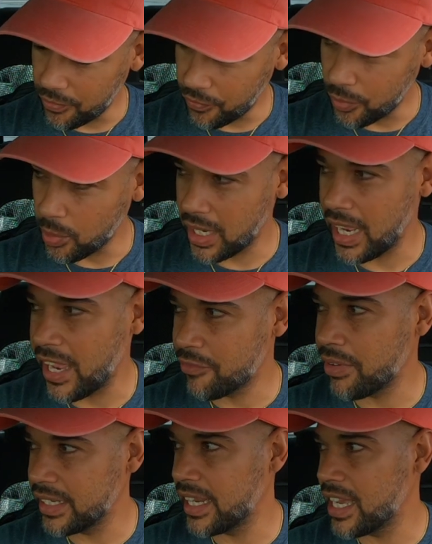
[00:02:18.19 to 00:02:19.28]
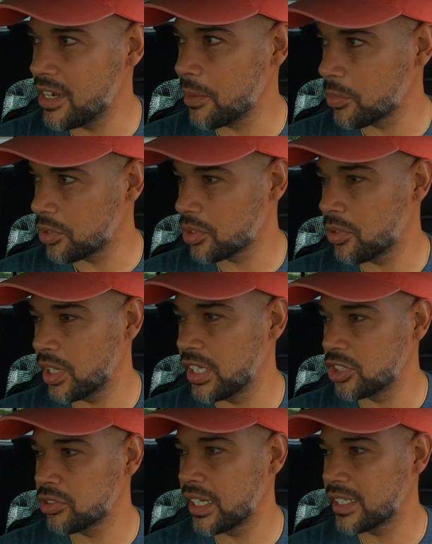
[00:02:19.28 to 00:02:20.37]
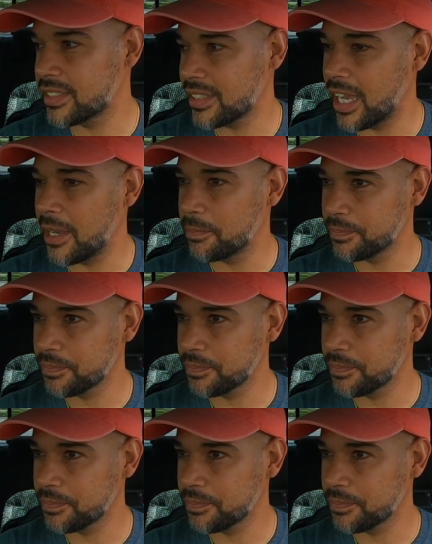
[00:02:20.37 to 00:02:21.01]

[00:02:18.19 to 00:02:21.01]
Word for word: from what I have right now, I'm going to go ahead and try to stop